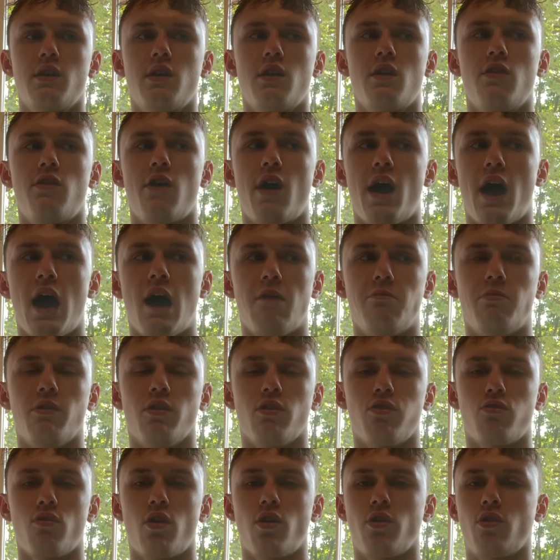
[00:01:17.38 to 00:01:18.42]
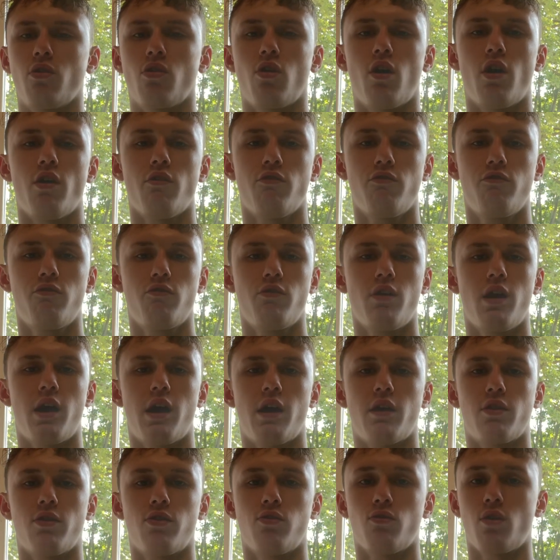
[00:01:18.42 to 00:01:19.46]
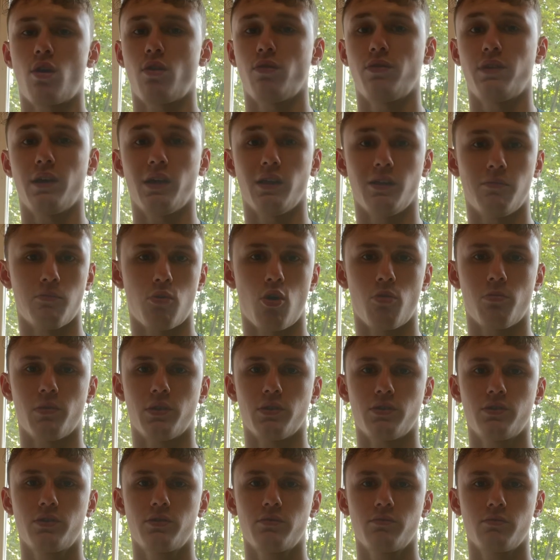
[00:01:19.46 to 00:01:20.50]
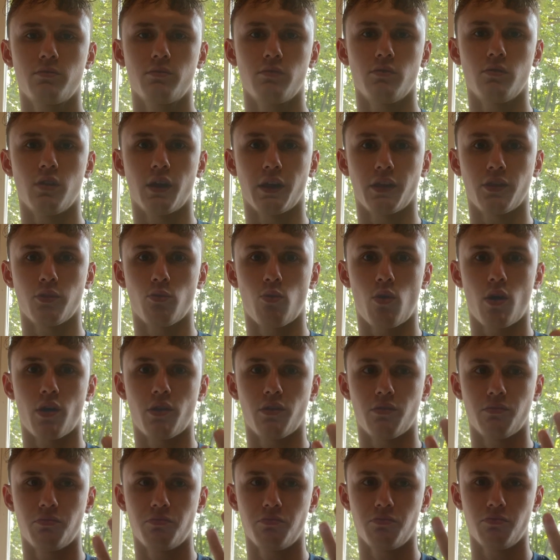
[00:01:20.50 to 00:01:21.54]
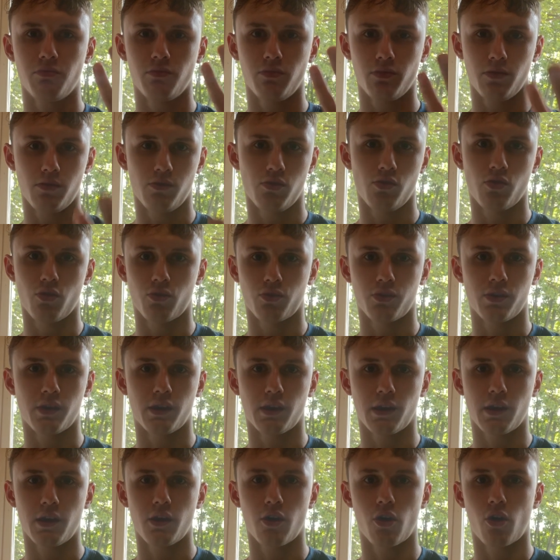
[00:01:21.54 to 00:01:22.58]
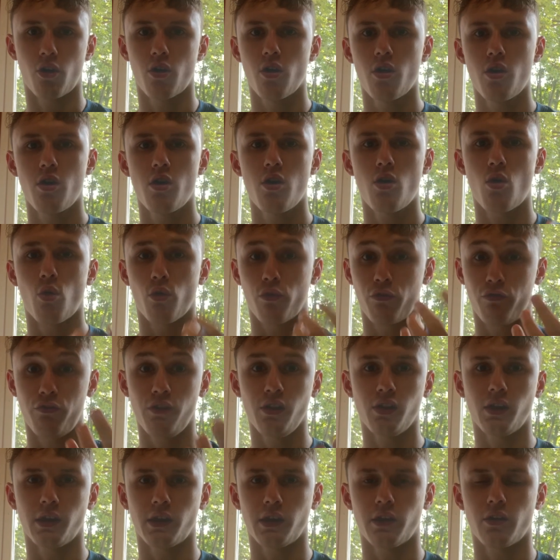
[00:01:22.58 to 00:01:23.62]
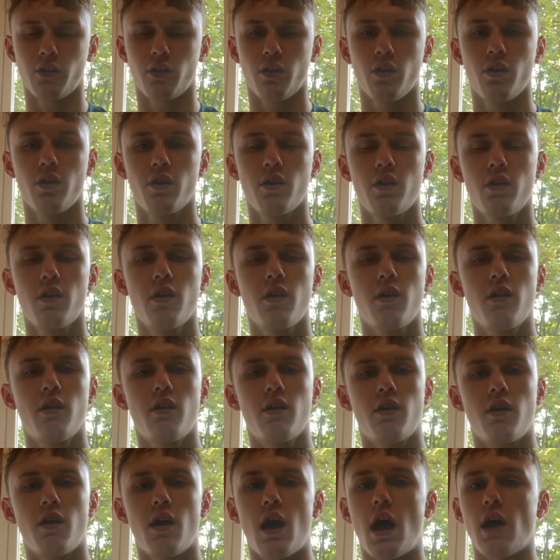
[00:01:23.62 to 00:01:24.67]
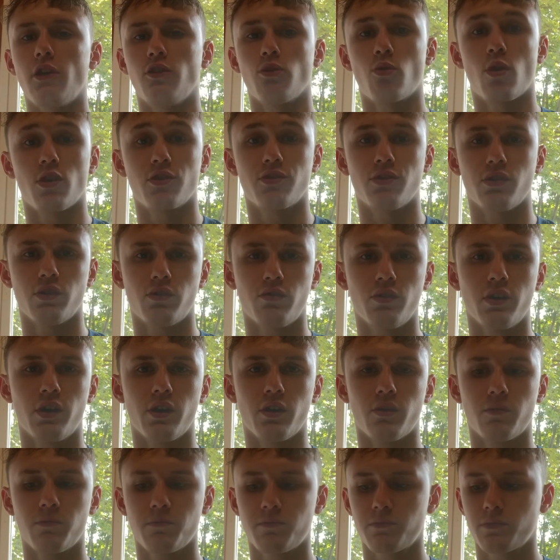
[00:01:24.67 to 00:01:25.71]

that happen throughout your life and throughout daily moments, like the one you're seeing here or feeling here as you're watching this video.